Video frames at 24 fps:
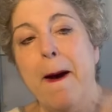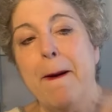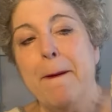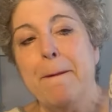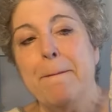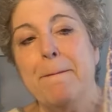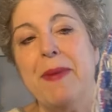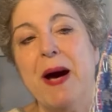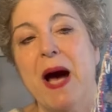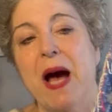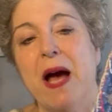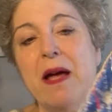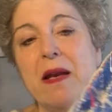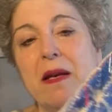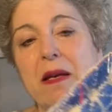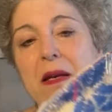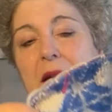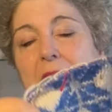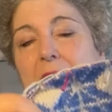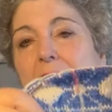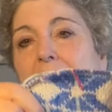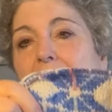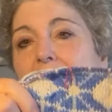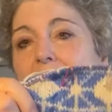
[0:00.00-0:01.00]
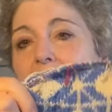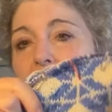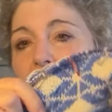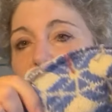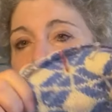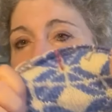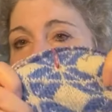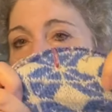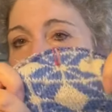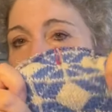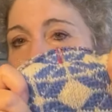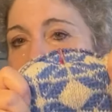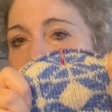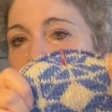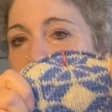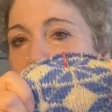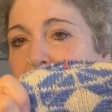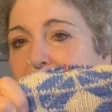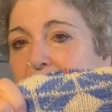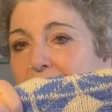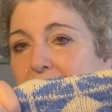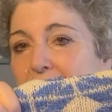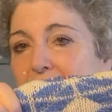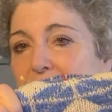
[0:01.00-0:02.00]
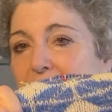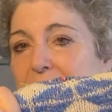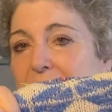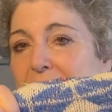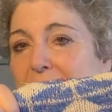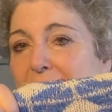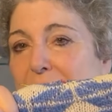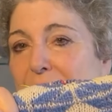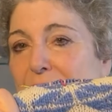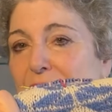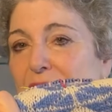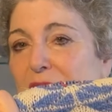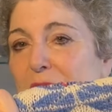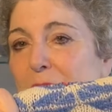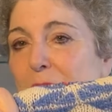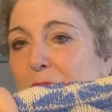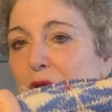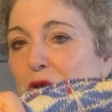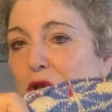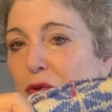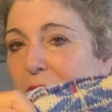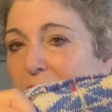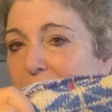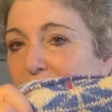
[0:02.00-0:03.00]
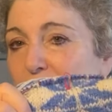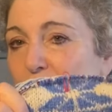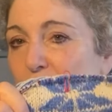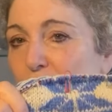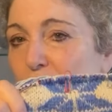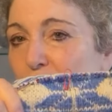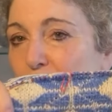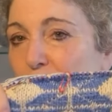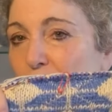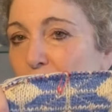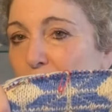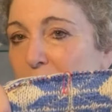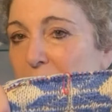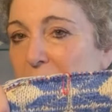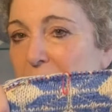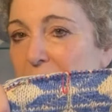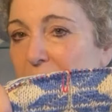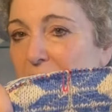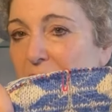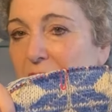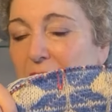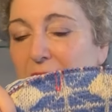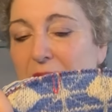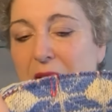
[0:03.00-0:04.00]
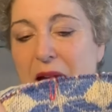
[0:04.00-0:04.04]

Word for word: but it does have some stretch to it,